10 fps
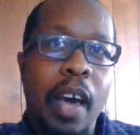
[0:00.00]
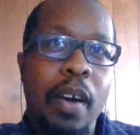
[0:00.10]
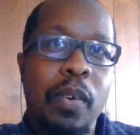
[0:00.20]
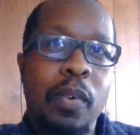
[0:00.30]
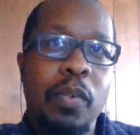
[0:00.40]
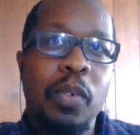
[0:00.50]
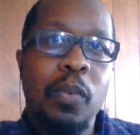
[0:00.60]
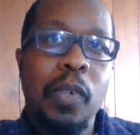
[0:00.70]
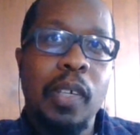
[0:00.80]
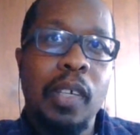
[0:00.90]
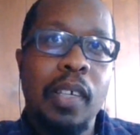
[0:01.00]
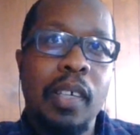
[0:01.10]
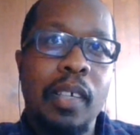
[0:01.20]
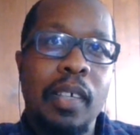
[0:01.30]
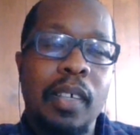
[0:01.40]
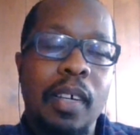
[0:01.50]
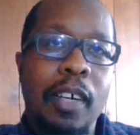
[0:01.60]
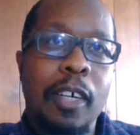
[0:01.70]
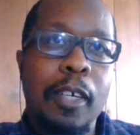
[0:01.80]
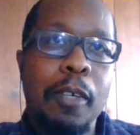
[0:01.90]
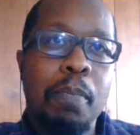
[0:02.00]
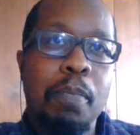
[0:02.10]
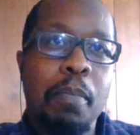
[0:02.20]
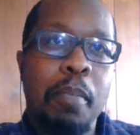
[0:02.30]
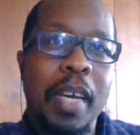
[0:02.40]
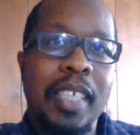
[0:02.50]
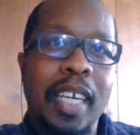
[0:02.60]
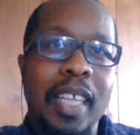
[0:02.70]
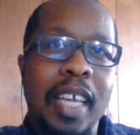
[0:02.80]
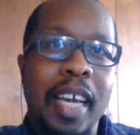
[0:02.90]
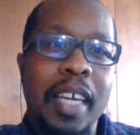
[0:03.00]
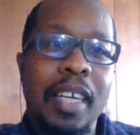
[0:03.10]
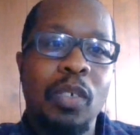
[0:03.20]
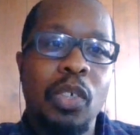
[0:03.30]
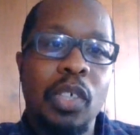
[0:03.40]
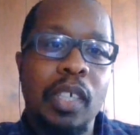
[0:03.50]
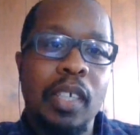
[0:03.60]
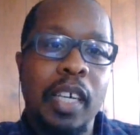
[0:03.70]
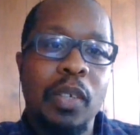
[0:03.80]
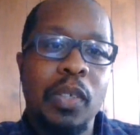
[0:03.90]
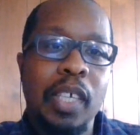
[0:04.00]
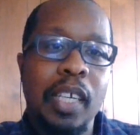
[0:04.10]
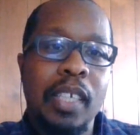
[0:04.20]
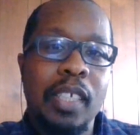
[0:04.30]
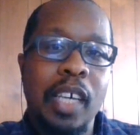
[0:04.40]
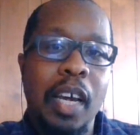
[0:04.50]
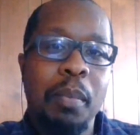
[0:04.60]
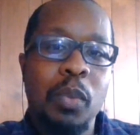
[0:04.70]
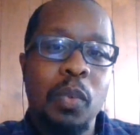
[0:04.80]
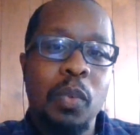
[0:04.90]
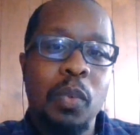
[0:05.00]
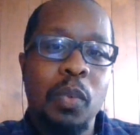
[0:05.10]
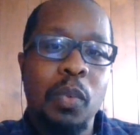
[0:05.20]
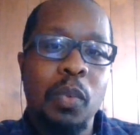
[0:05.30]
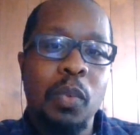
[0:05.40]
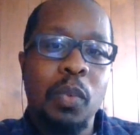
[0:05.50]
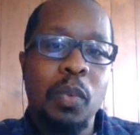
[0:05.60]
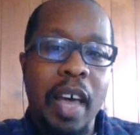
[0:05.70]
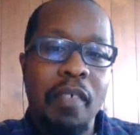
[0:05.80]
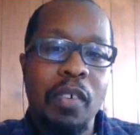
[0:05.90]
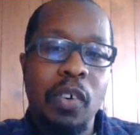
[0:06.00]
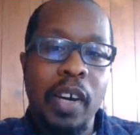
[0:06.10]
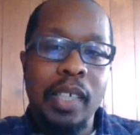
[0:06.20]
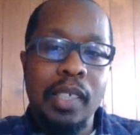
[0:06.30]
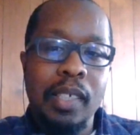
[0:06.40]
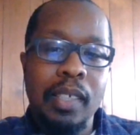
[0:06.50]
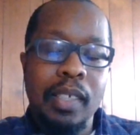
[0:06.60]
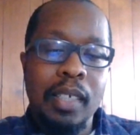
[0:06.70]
how do we maintain that energy, like you said, in times where we don't have a crisis?